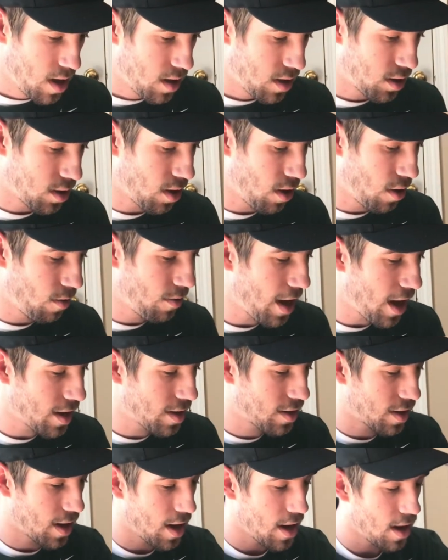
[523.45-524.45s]
So,
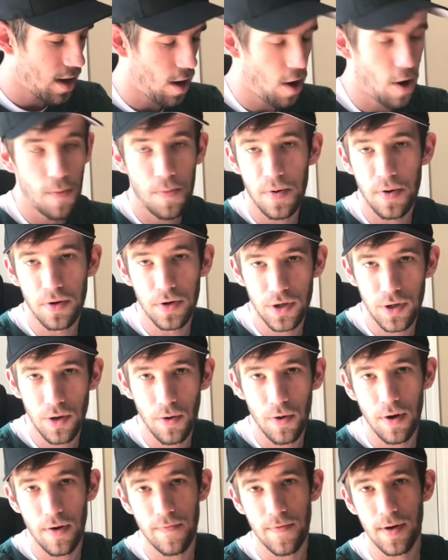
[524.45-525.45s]
that's it. Hope you
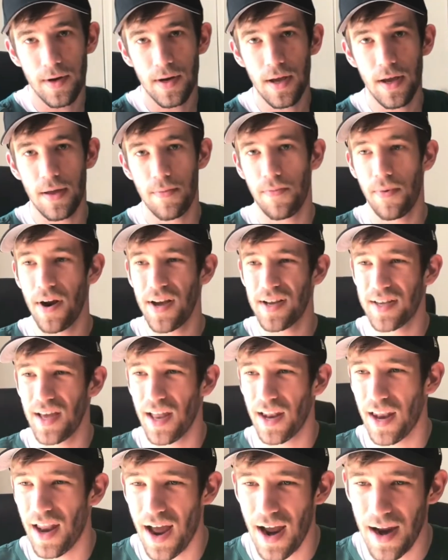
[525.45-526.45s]
enjoyed. If you did, press
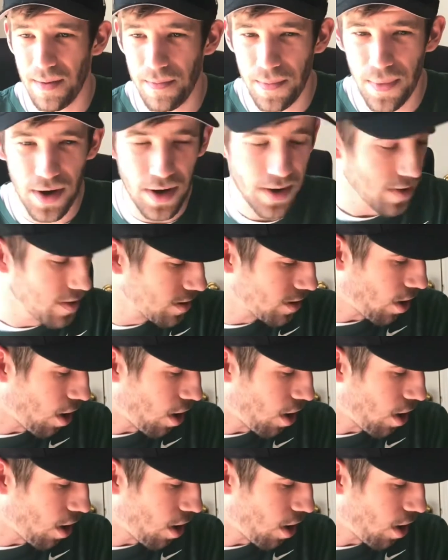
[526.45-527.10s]
that like button.